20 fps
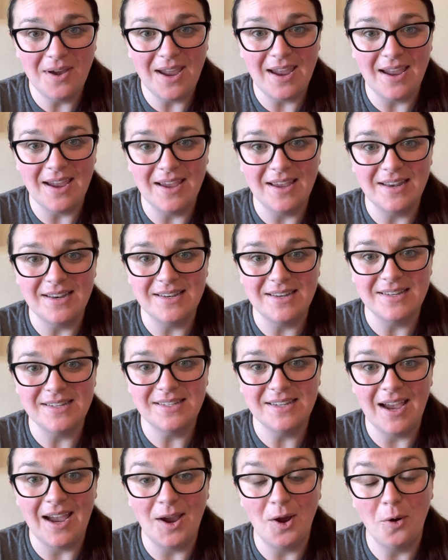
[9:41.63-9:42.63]
and
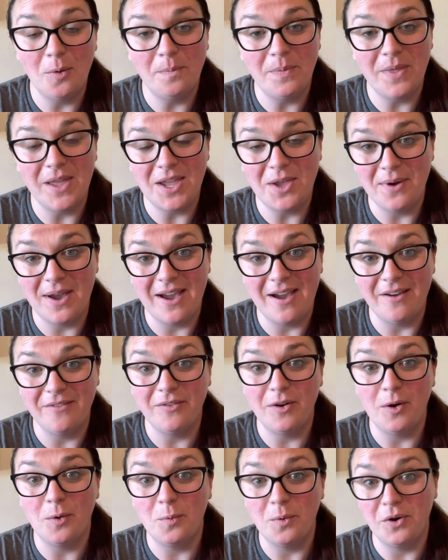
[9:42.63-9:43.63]
I hope that you have
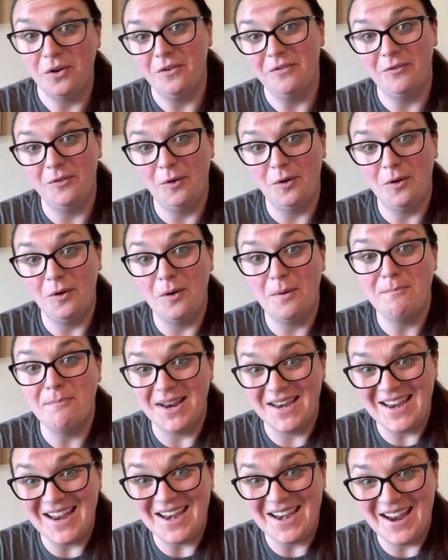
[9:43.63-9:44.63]
a wonderful
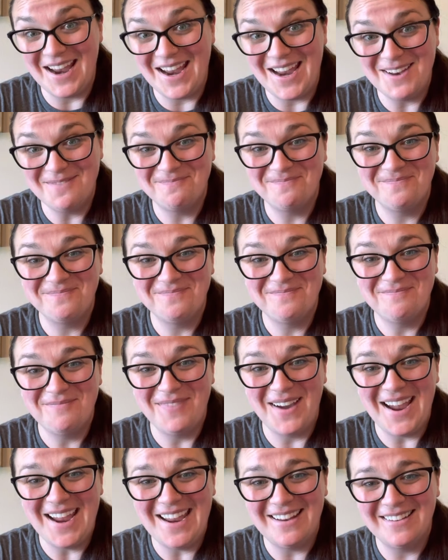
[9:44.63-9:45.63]
Monday night.
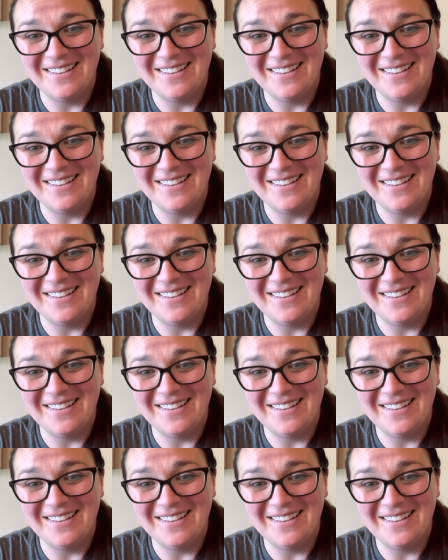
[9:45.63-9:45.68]
Bye.